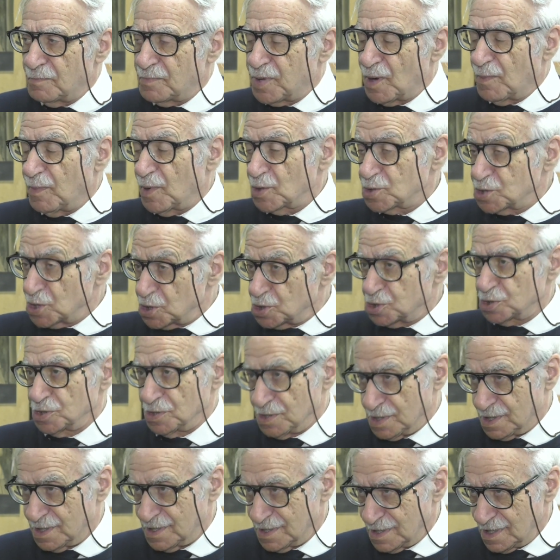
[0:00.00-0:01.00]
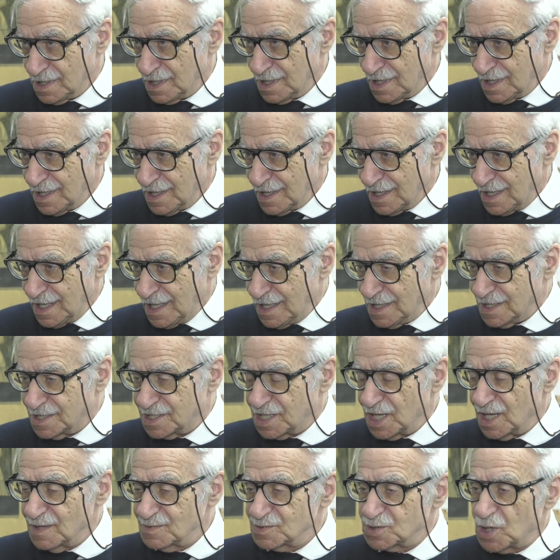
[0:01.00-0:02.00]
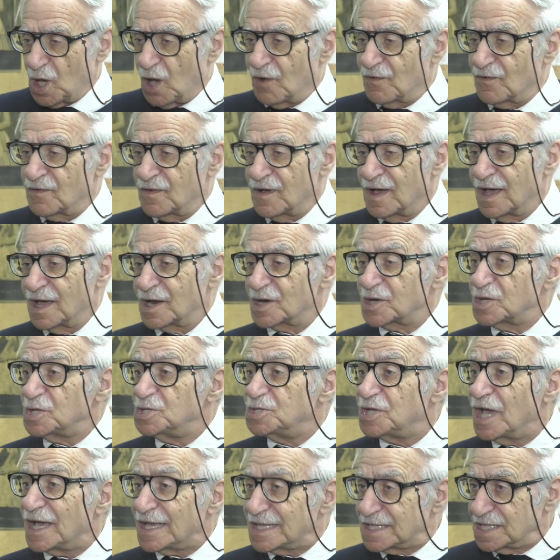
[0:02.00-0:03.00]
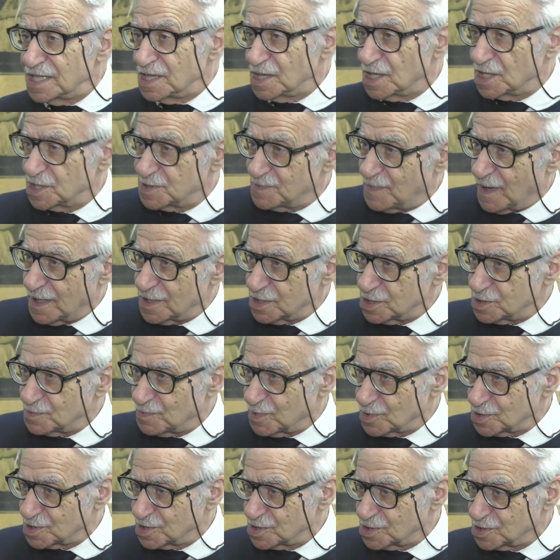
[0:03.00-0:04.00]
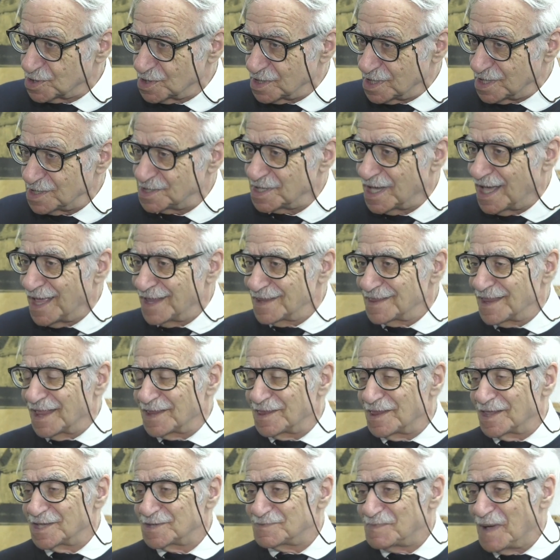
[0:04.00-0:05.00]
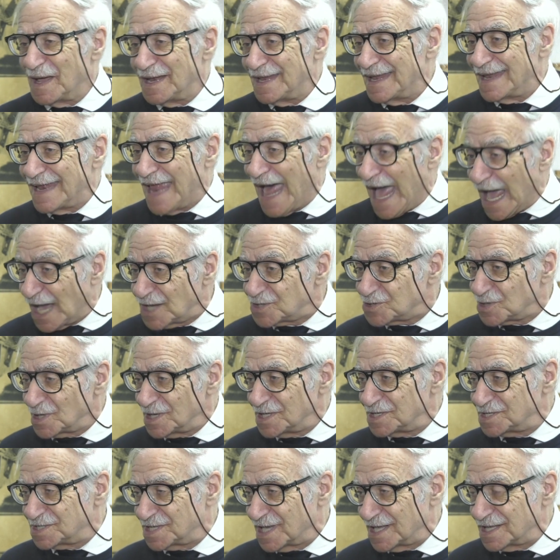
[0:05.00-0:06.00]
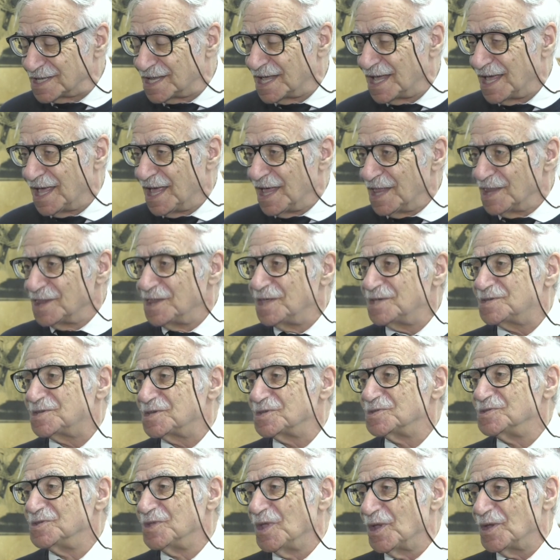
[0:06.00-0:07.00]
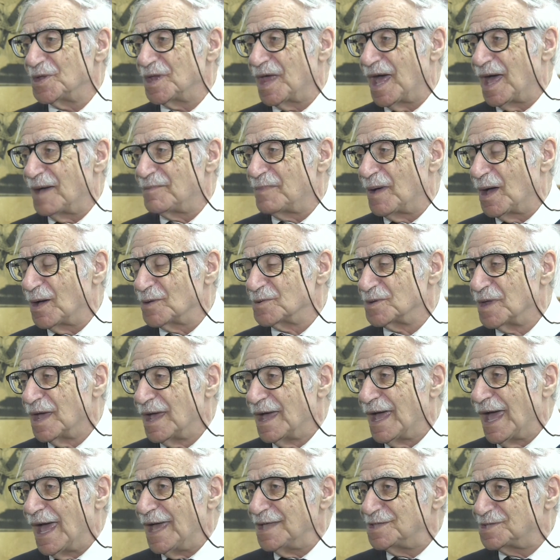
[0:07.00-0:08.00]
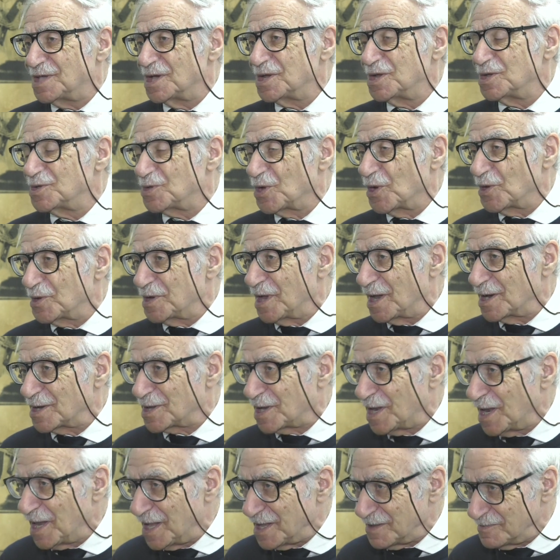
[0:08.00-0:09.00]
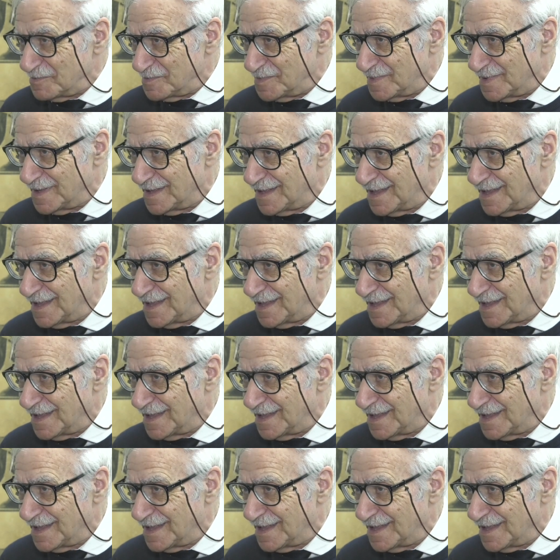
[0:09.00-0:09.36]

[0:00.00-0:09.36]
proposition in terms of rejecting the Spanish position is that the Spaniard actually said, this is not about a territorial claim.